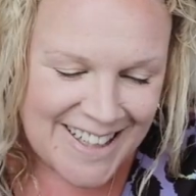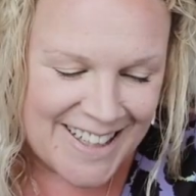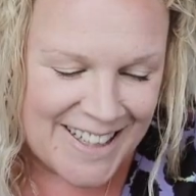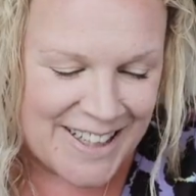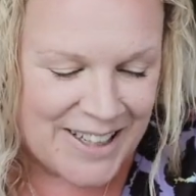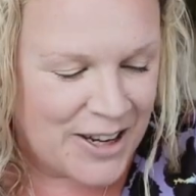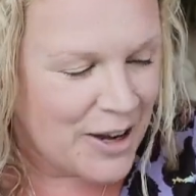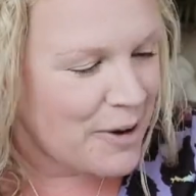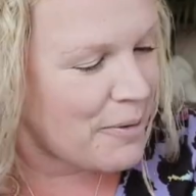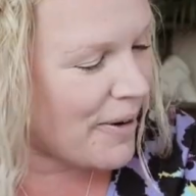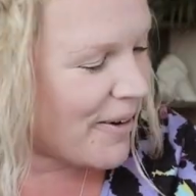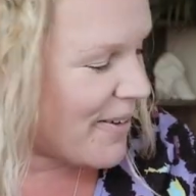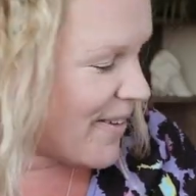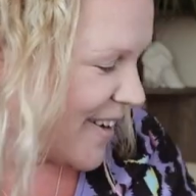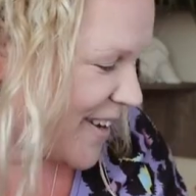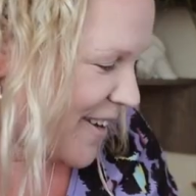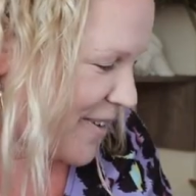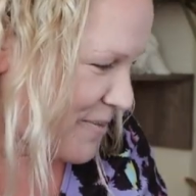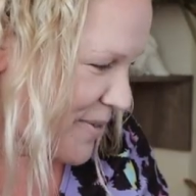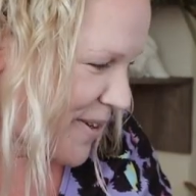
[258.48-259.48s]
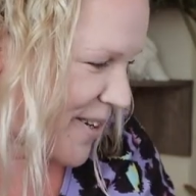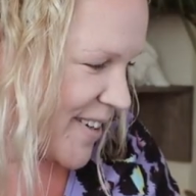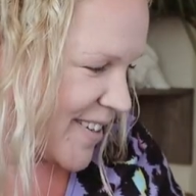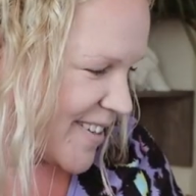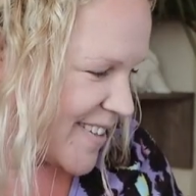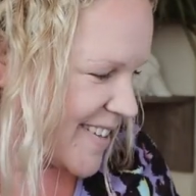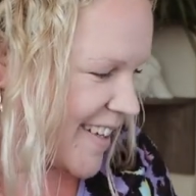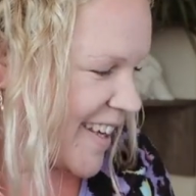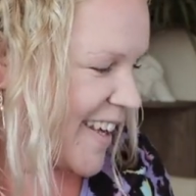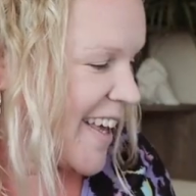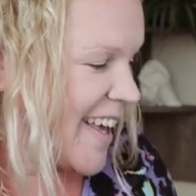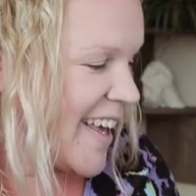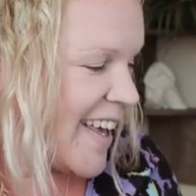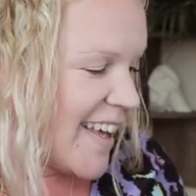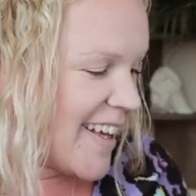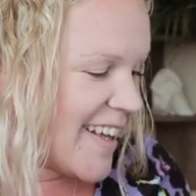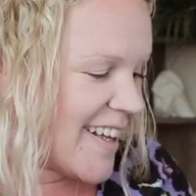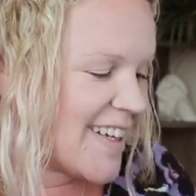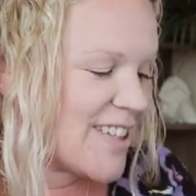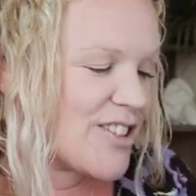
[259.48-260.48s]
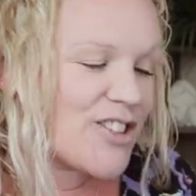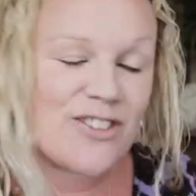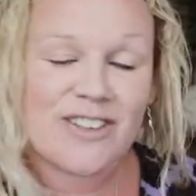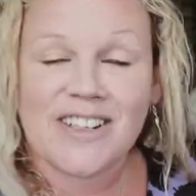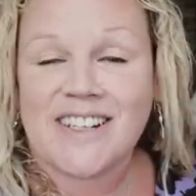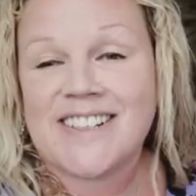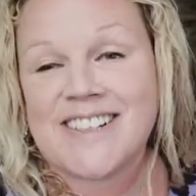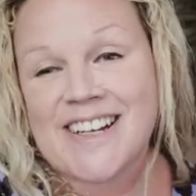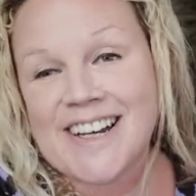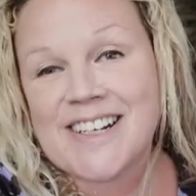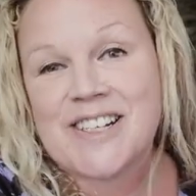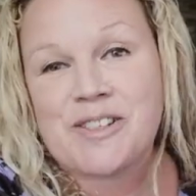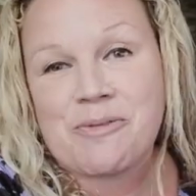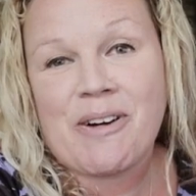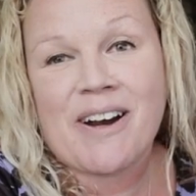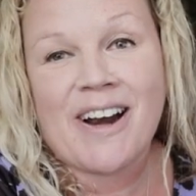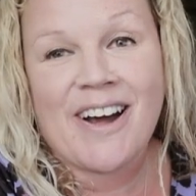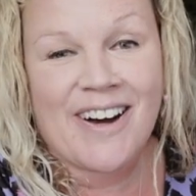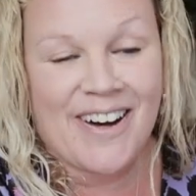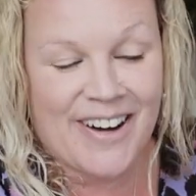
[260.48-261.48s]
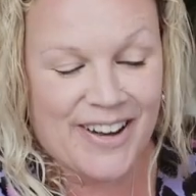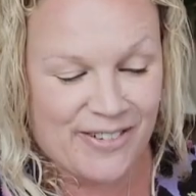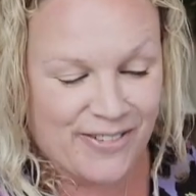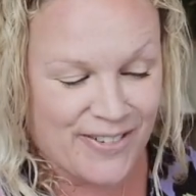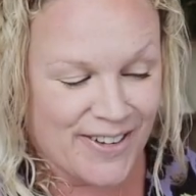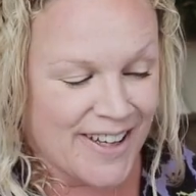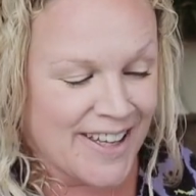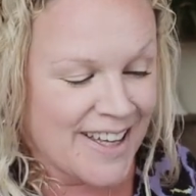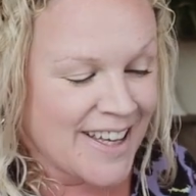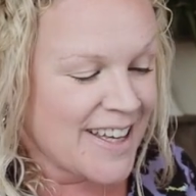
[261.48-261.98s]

telling you about it because it literally changed my life